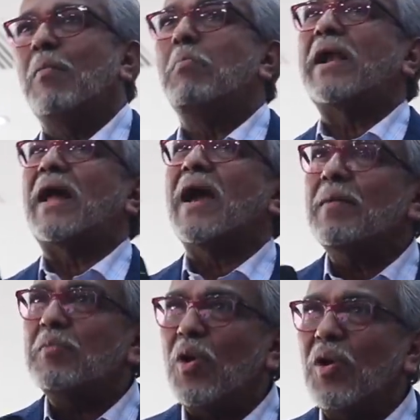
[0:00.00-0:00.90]
But I
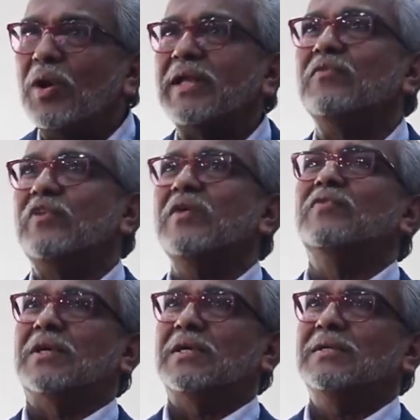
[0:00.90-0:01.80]
am all in
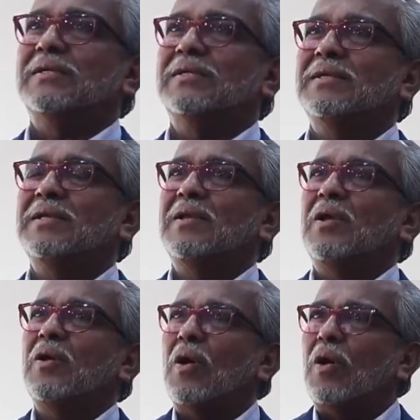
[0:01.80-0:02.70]
favor
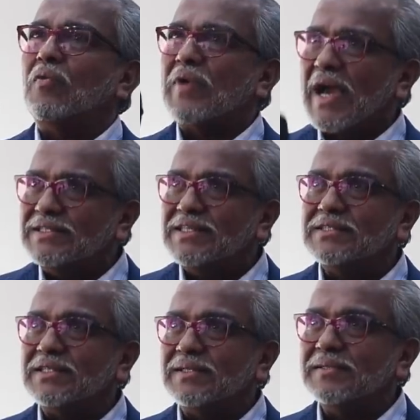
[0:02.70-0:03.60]
of
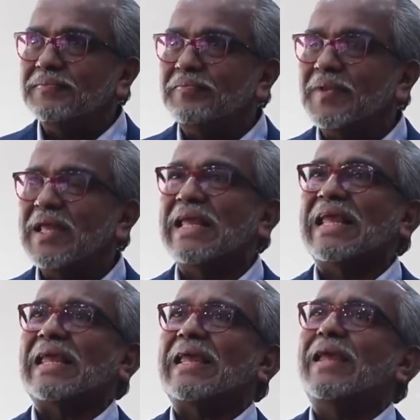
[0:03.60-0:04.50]
ICC.
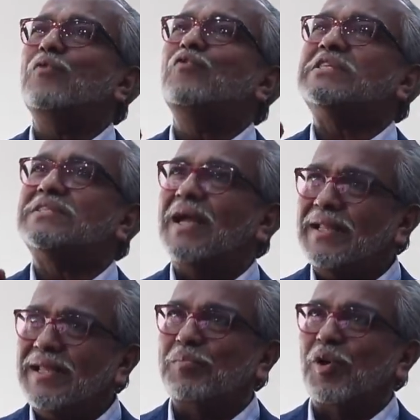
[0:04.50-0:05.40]
If we
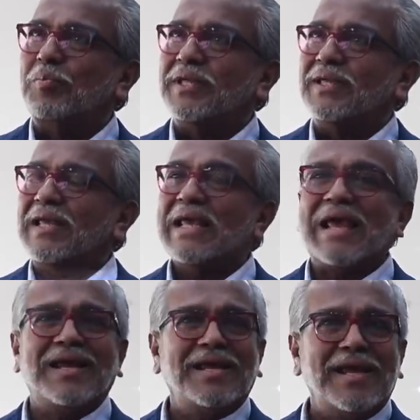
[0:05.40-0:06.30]
study it properly,
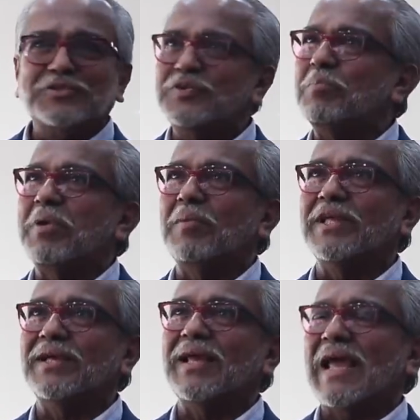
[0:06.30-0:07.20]
engage with the
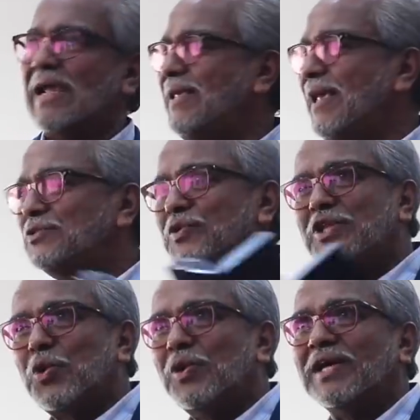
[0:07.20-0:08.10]
public, engage with
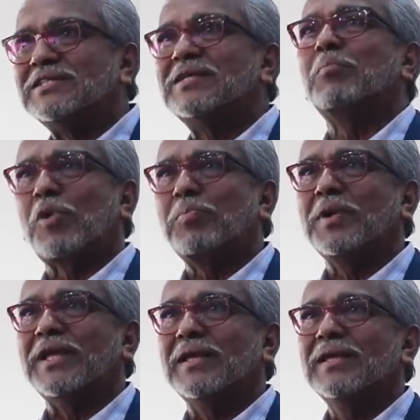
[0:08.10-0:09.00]
the rulers
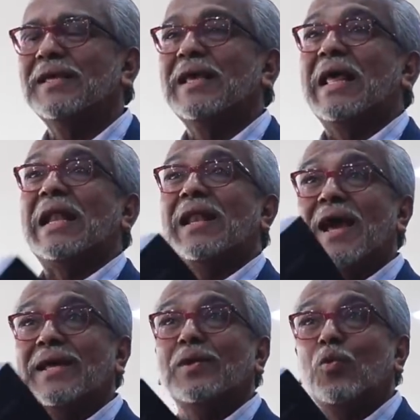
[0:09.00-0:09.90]
properly,
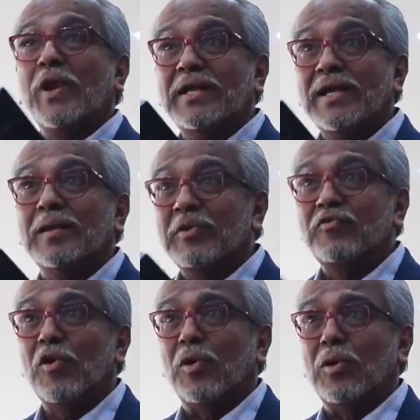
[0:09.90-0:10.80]
like we did
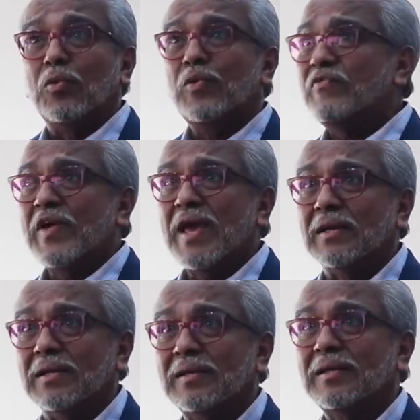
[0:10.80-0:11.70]
before. We
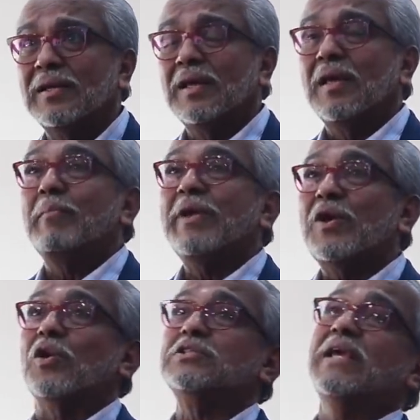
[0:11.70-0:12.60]
failed because